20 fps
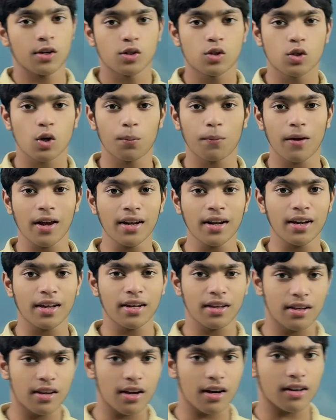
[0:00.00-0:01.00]
So
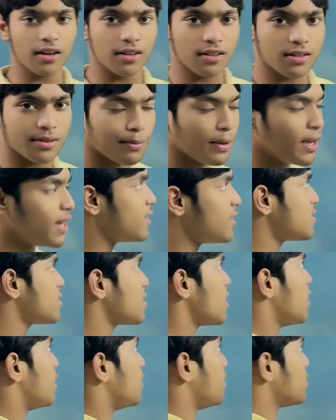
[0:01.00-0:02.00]
mainly here this means
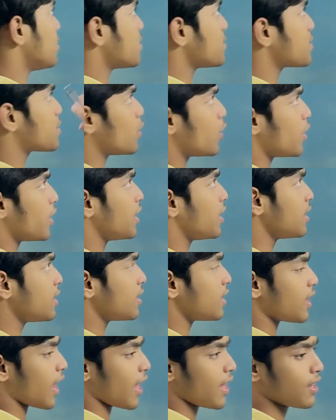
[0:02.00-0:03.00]
this is
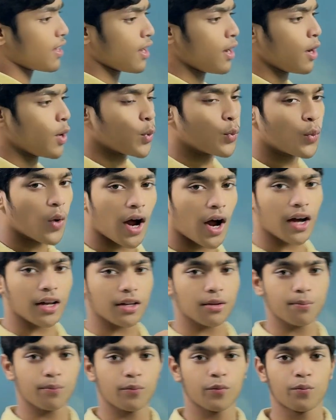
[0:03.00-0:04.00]
going like
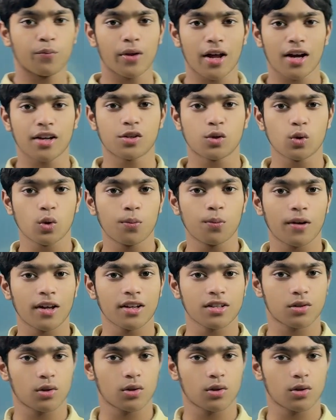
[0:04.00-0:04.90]
1 plus 2 plus